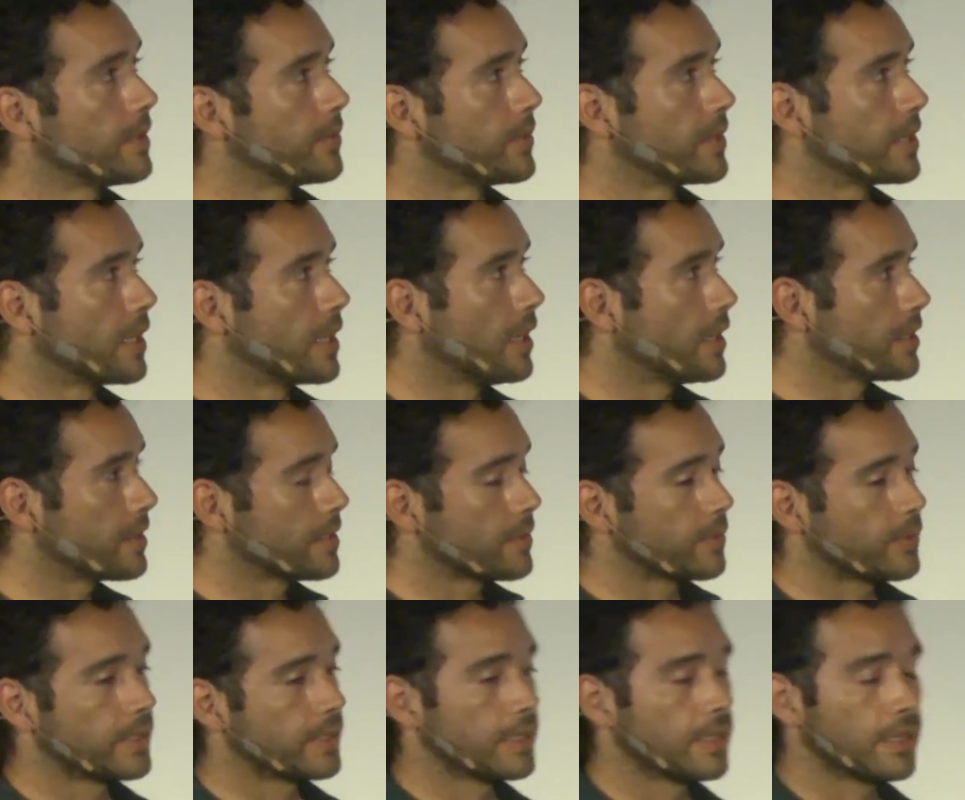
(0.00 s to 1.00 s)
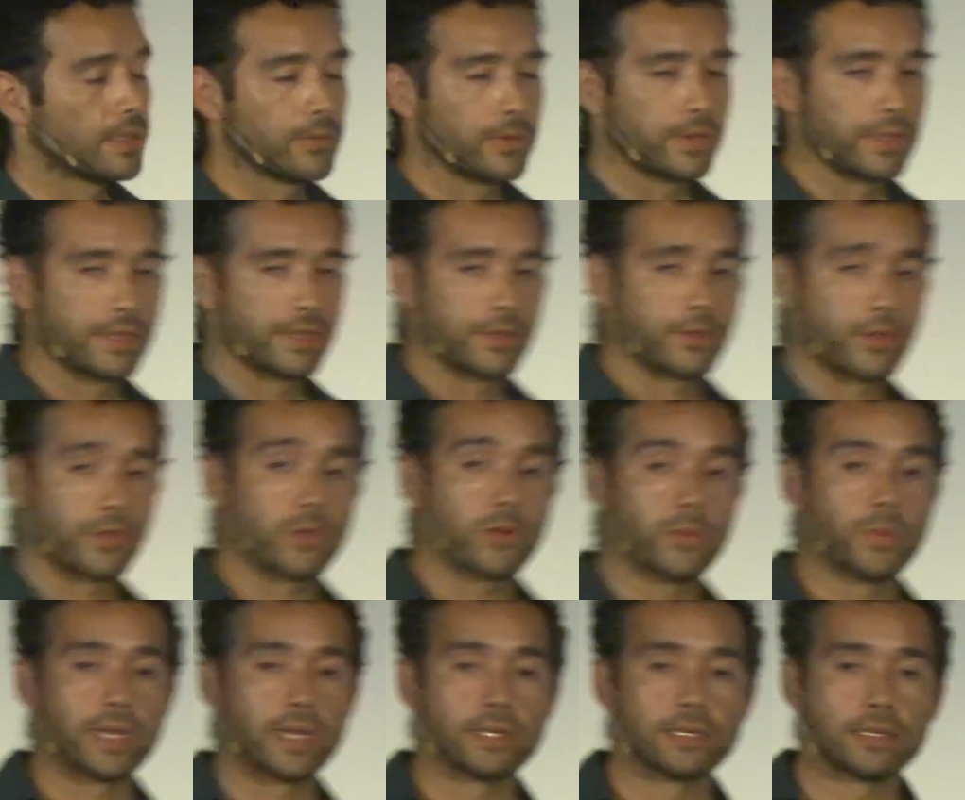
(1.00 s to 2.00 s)
we got when with the
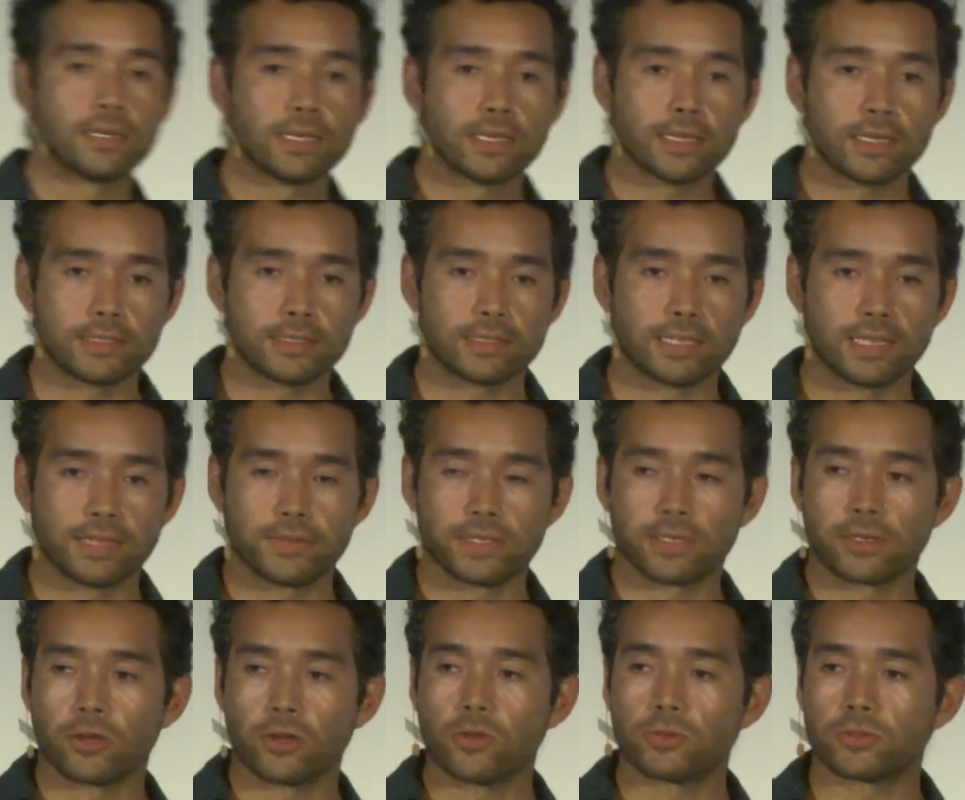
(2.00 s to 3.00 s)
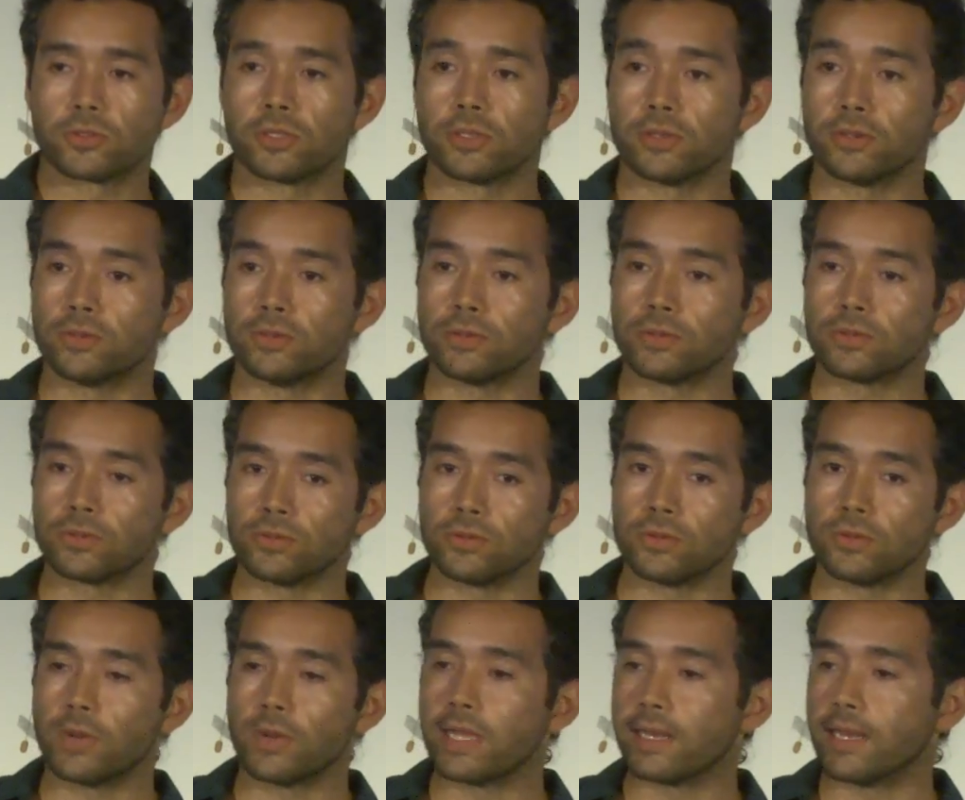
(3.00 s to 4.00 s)
human is living close to
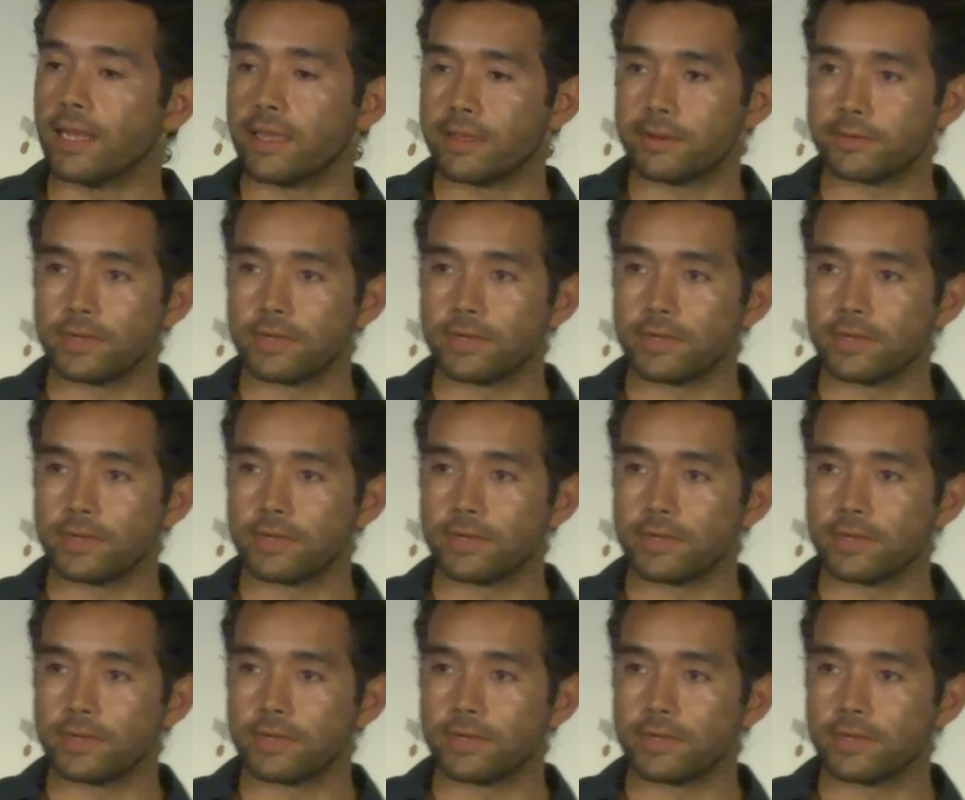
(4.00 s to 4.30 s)
wild